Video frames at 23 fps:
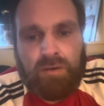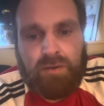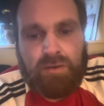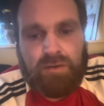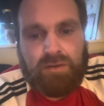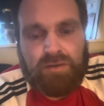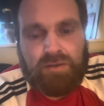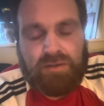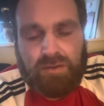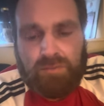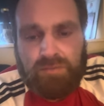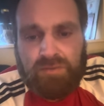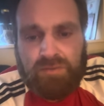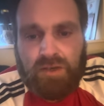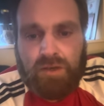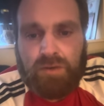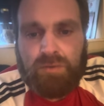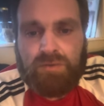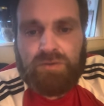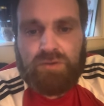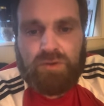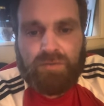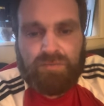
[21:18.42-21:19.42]

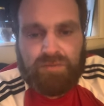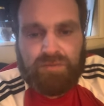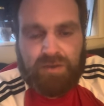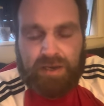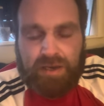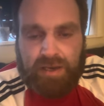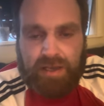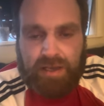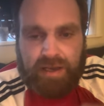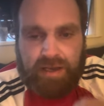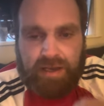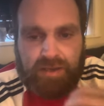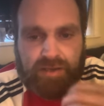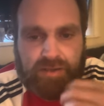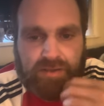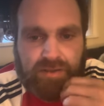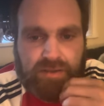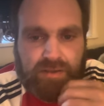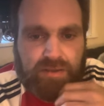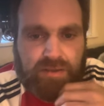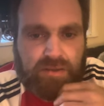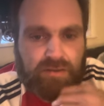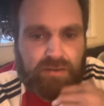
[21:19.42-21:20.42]
sometimes you have to
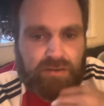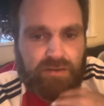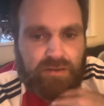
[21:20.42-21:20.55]
land